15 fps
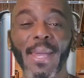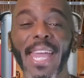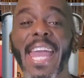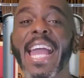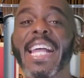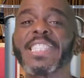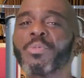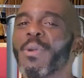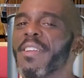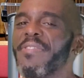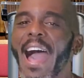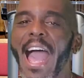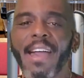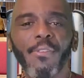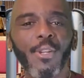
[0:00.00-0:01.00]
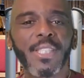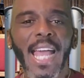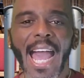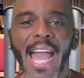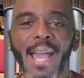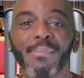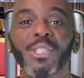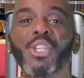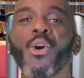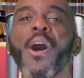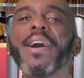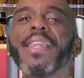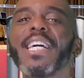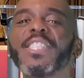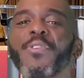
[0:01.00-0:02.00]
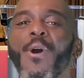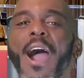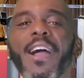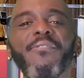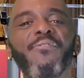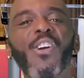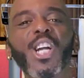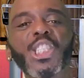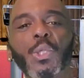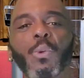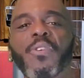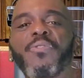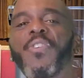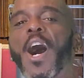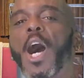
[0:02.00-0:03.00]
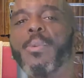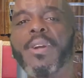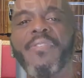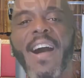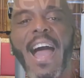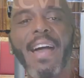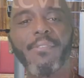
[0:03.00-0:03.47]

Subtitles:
it's revival time. Join us for our virtual fall revival